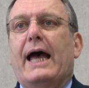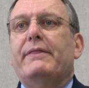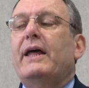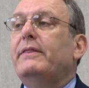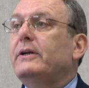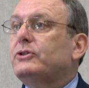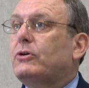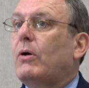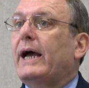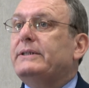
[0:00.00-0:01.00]
And then there's
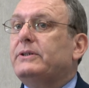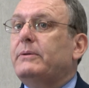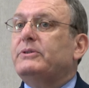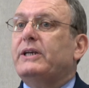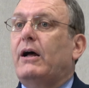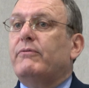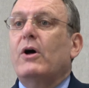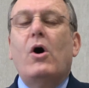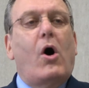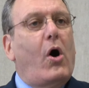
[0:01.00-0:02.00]
Christ
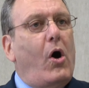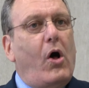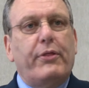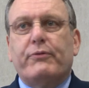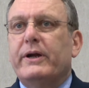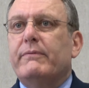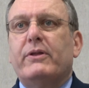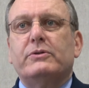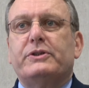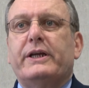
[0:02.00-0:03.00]
himself. All three of
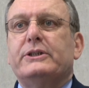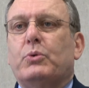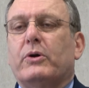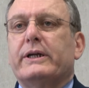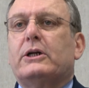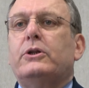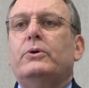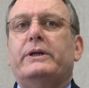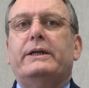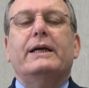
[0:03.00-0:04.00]
those things were
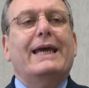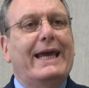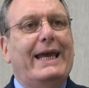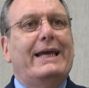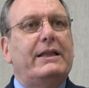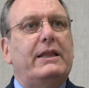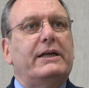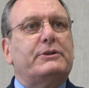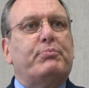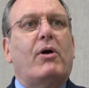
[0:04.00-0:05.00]
included in
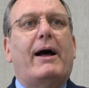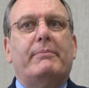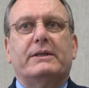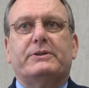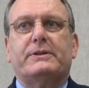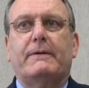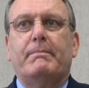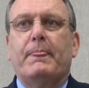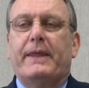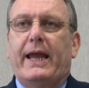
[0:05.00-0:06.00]
this promise,
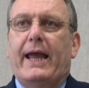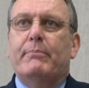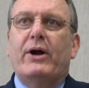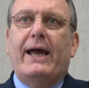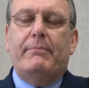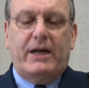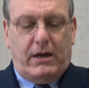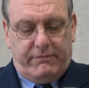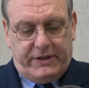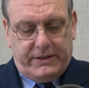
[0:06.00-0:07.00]
the Abrahamic
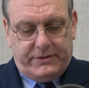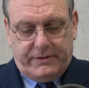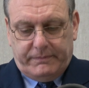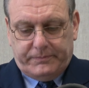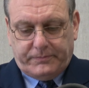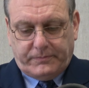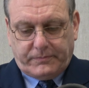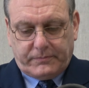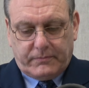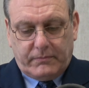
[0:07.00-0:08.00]
covenant.
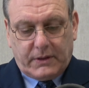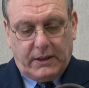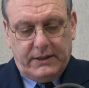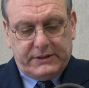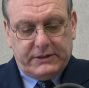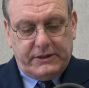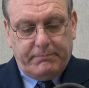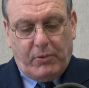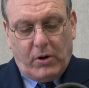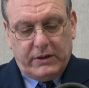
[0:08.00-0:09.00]
This is
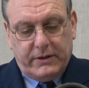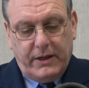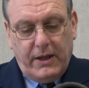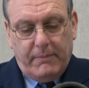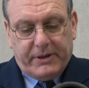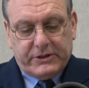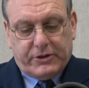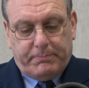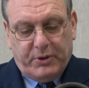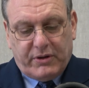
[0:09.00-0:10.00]
important because
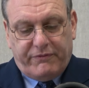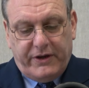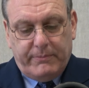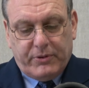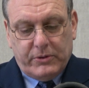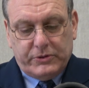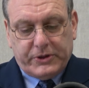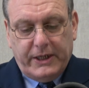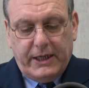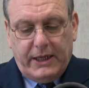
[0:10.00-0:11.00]
the book of
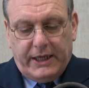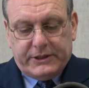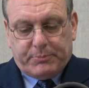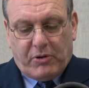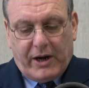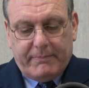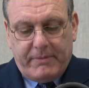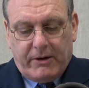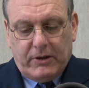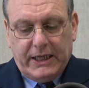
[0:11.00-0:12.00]
Hebrews is
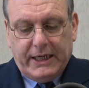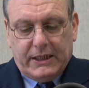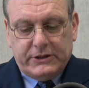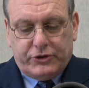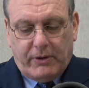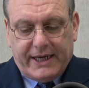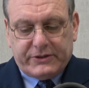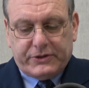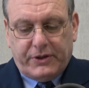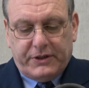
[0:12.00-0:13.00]
primarily
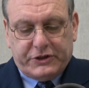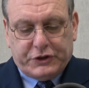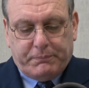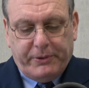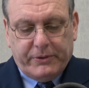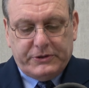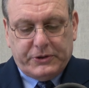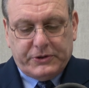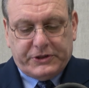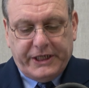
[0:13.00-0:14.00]
addressed to the
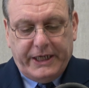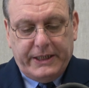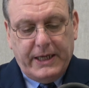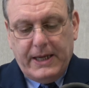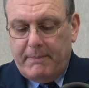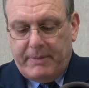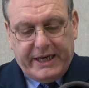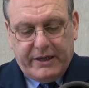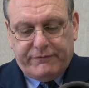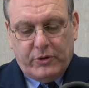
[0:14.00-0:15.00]
spiritual seed,
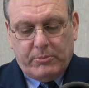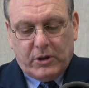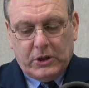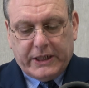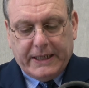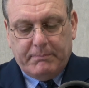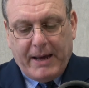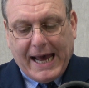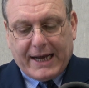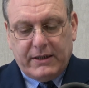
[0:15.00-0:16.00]
many of whom are looking
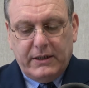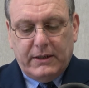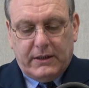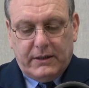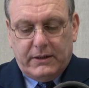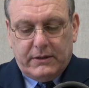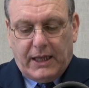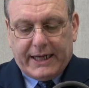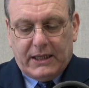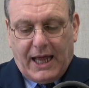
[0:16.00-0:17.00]
back
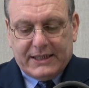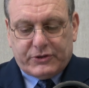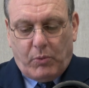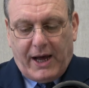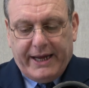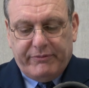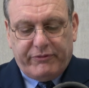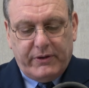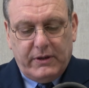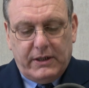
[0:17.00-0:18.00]
like Lot's
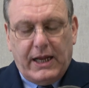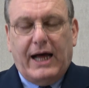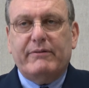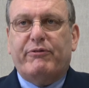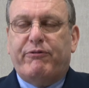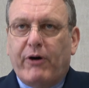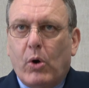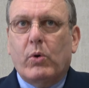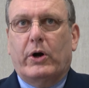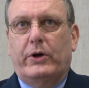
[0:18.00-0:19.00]
wife, not
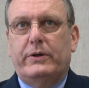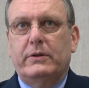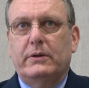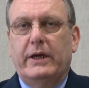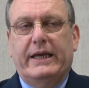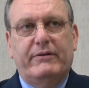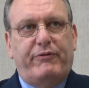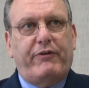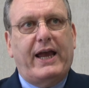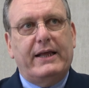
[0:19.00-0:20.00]
forward in
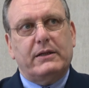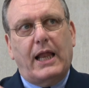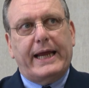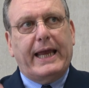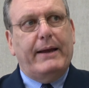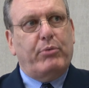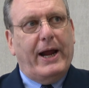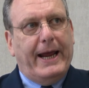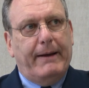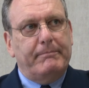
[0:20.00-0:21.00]
faith like
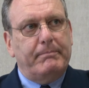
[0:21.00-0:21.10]
Abraham.